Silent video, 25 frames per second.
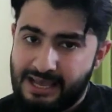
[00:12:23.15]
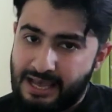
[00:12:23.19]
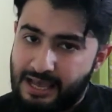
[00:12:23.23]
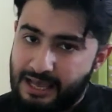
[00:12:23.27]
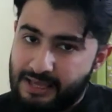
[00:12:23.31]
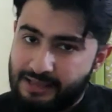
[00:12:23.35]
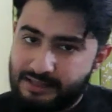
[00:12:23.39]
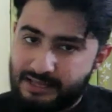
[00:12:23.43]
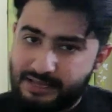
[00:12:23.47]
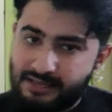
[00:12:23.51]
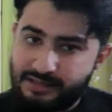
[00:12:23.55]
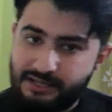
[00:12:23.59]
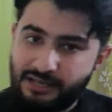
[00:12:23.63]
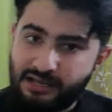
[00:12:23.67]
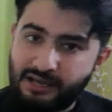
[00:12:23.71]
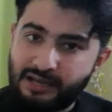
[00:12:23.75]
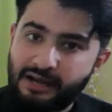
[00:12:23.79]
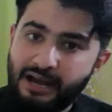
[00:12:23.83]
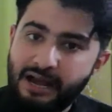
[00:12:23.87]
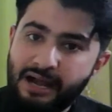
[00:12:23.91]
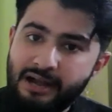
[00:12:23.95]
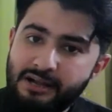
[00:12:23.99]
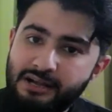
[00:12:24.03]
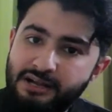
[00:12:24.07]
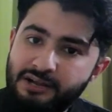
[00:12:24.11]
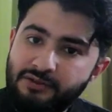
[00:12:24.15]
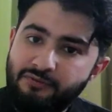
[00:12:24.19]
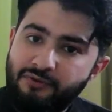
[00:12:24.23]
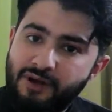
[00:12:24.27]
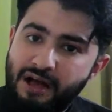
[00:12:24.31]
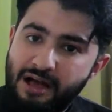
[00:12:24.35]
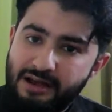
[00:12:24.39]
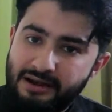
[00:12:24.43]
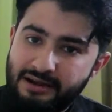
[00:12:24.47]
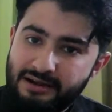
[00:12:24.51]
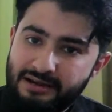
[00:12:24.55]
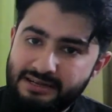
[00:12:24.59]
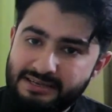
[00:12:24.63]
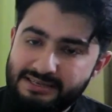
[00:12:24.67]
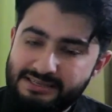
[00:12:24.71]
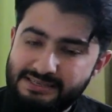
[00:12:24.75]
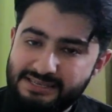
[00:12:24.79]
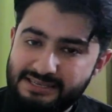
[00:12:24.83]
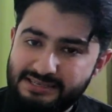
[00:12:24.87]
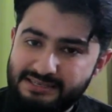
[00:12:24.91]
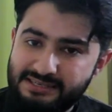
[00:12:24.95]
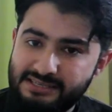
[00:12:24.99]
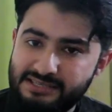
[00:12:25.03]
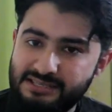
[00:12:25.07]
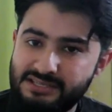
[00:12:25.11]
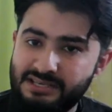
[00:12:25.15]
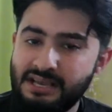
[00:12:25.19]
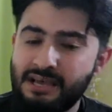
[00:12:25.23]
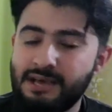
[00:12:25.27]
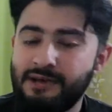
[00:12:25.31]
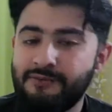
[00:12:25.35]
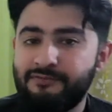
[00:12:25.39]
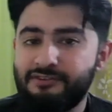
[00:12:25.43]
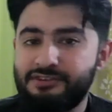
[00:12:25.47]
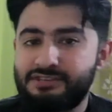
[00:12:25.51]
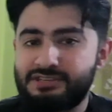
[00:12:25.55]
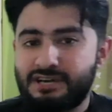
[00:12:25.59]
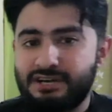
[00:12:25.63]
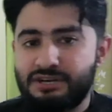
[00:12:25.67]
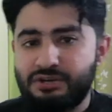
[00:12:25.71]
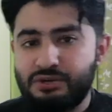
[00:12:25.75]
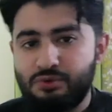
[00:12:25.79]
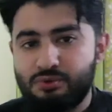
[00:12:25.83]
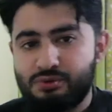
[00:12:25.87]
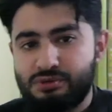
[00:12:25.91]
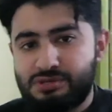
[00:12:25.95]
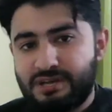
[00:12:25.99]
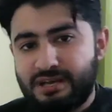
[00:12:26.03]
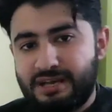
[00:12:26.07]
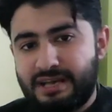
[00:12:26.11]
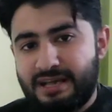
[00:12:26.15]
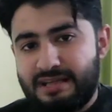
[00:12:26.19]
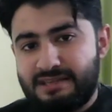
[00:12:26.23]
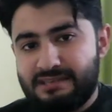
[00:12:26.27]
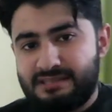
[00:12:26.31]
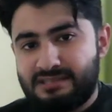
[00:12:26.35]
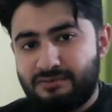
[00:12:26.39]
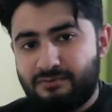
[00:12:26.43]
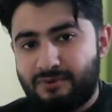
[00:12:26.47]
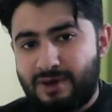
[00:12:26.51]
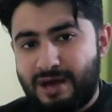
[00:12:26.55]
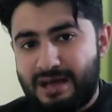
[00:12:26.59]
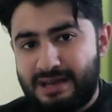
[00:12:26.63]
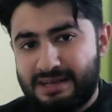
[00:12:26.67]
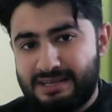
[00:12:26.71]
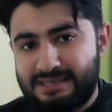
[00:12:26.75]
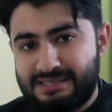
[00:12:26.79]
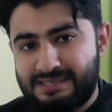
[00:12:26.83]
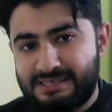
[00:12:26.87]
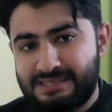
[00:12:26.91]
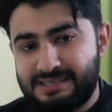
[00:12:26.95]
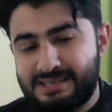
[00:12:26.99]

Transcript: and then there are antiviral diseases which are used against the viruses,